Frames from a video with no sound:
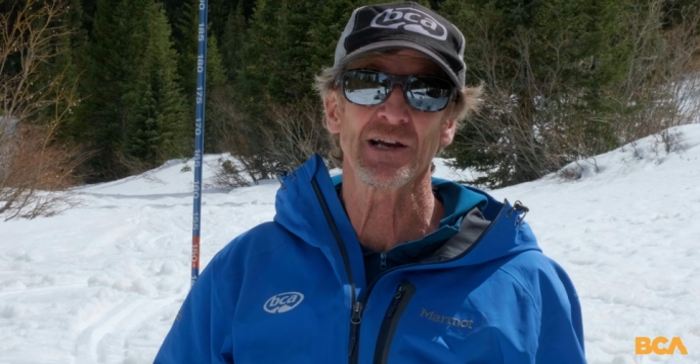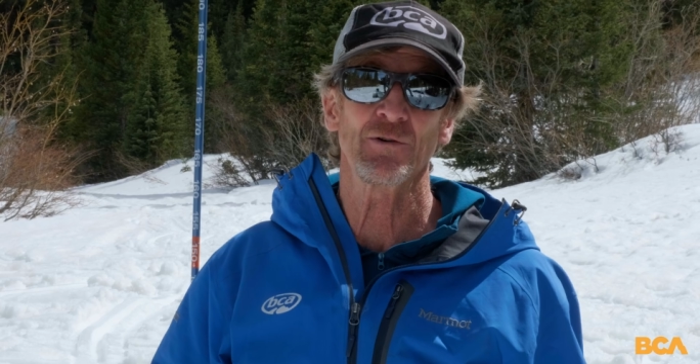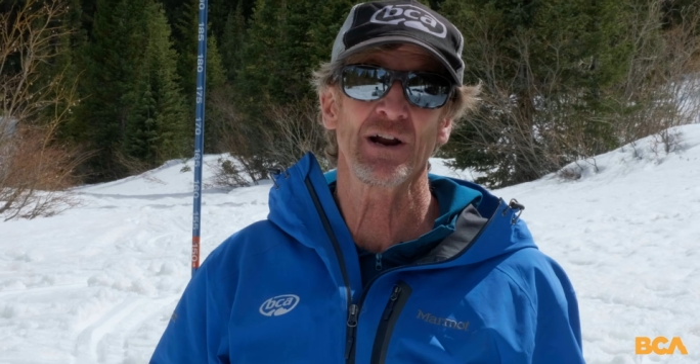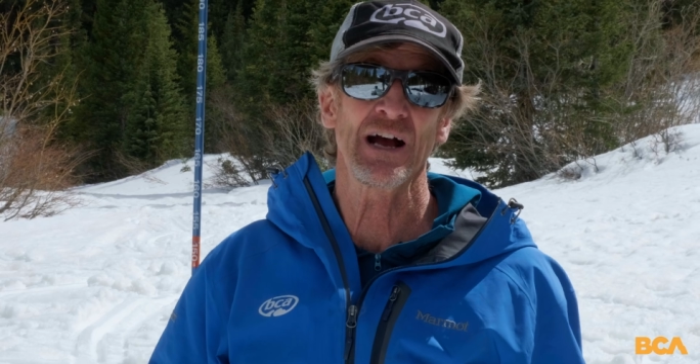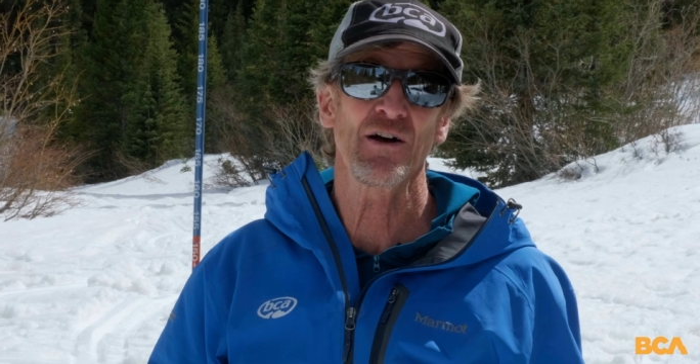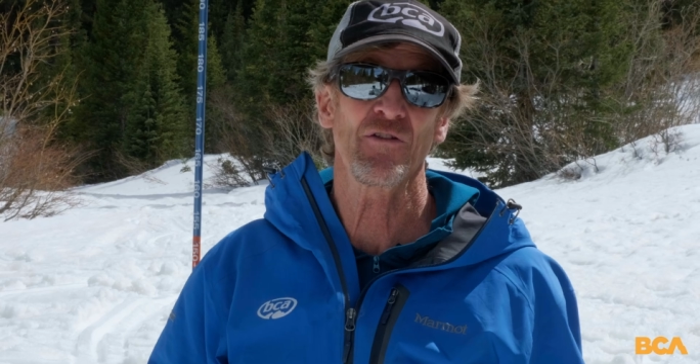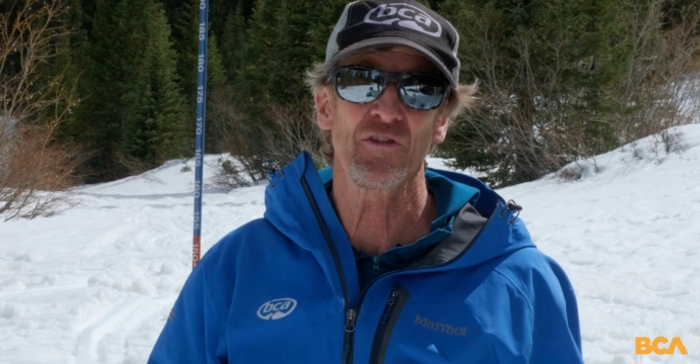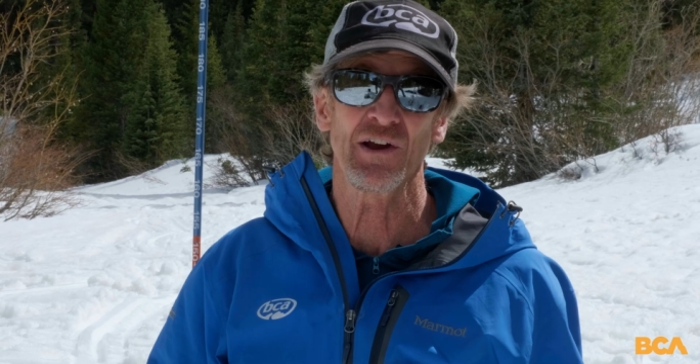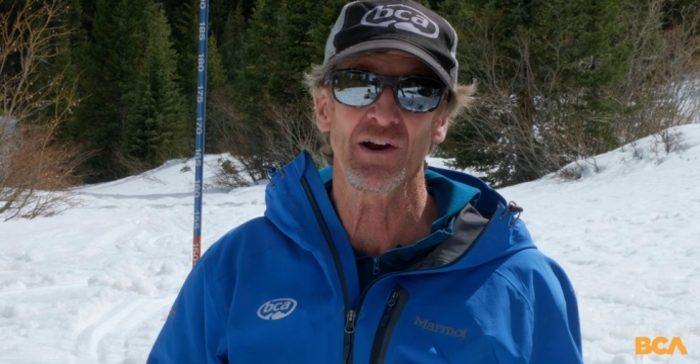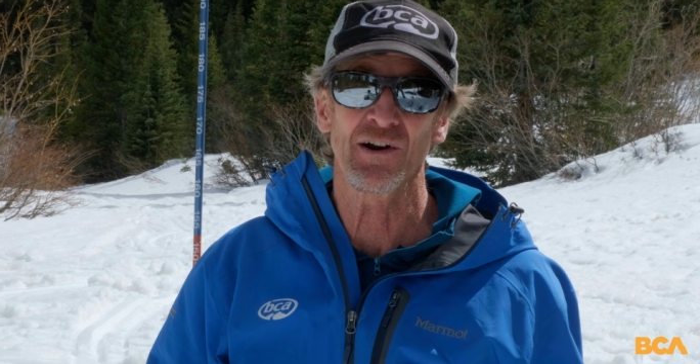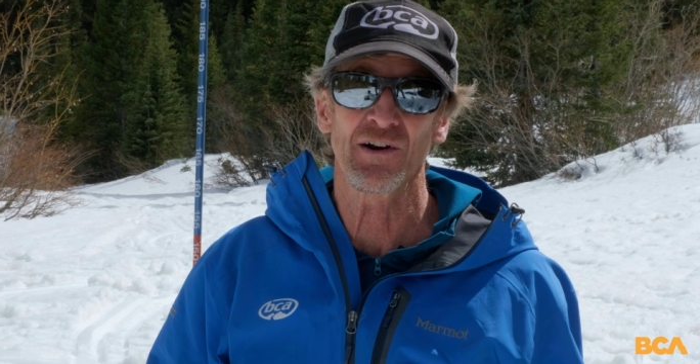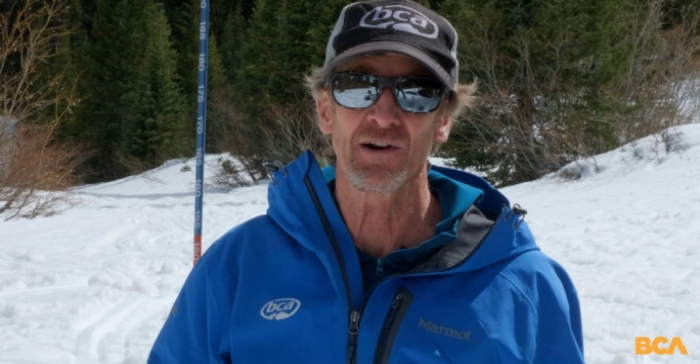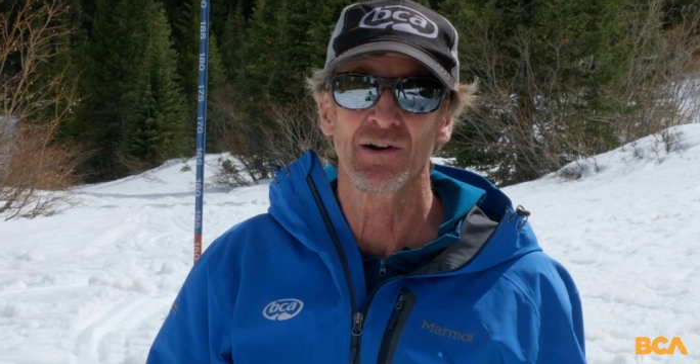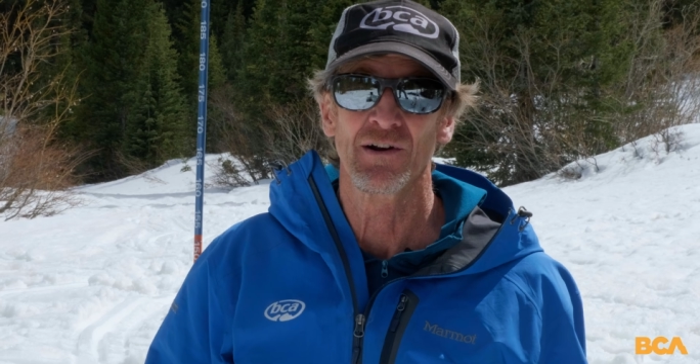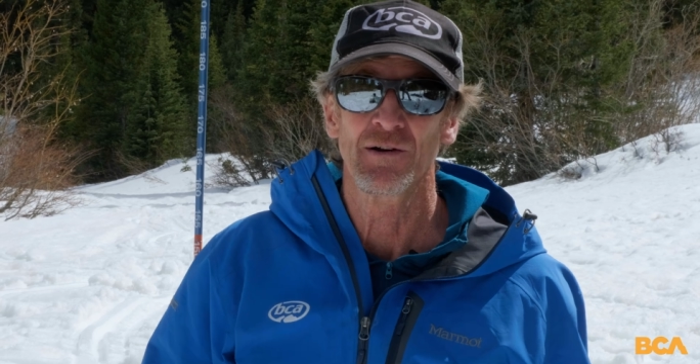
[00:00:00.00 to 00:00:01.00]
were out there
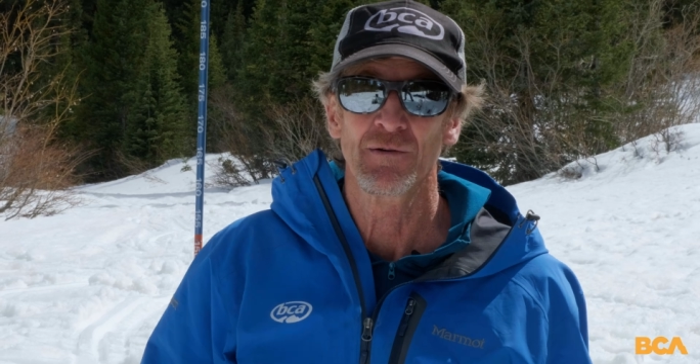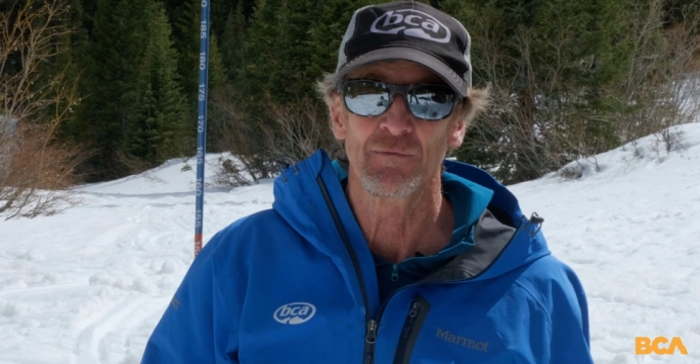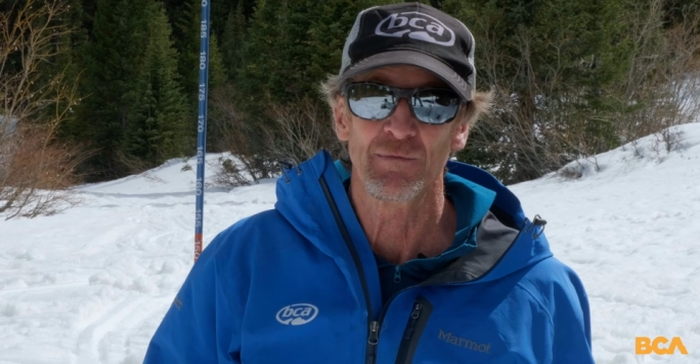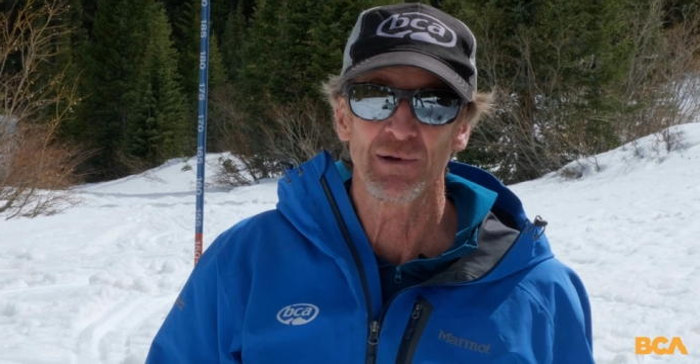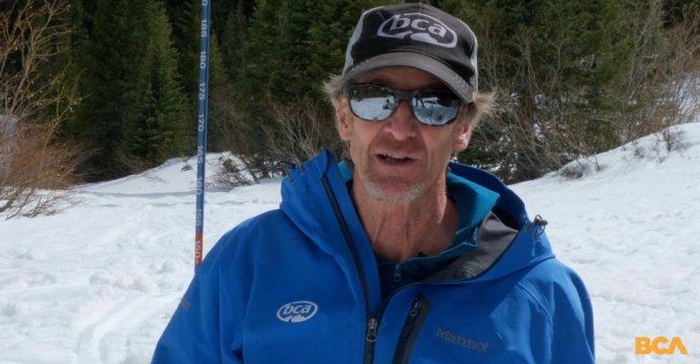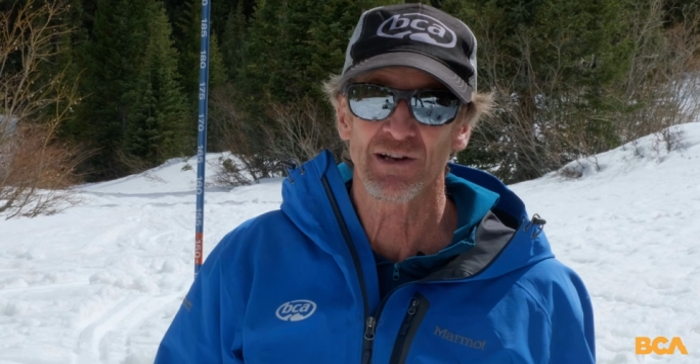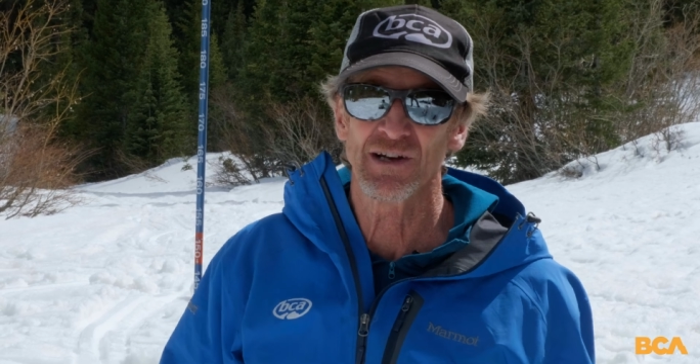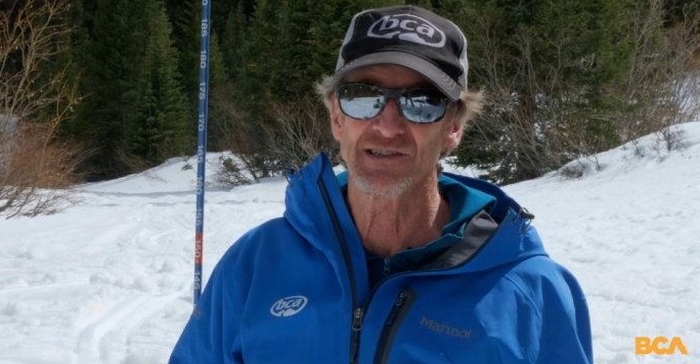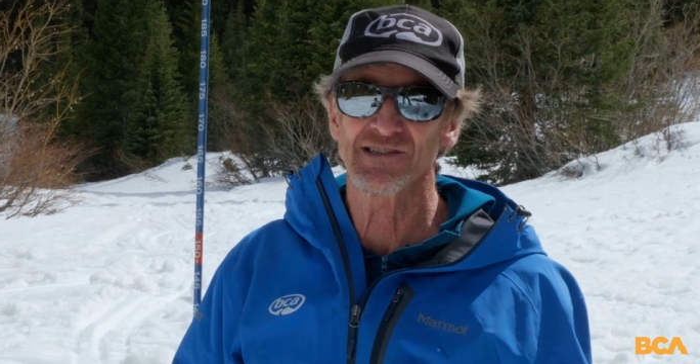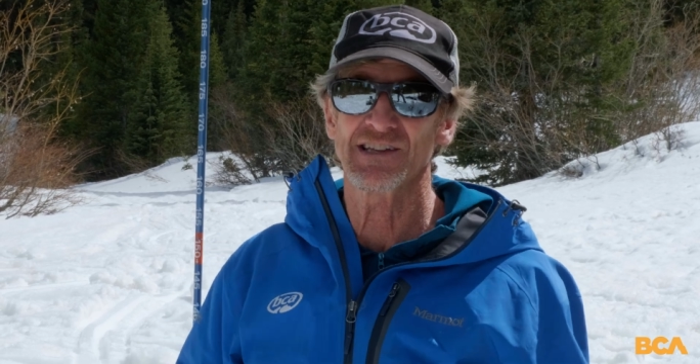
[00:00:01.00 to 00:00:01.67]
because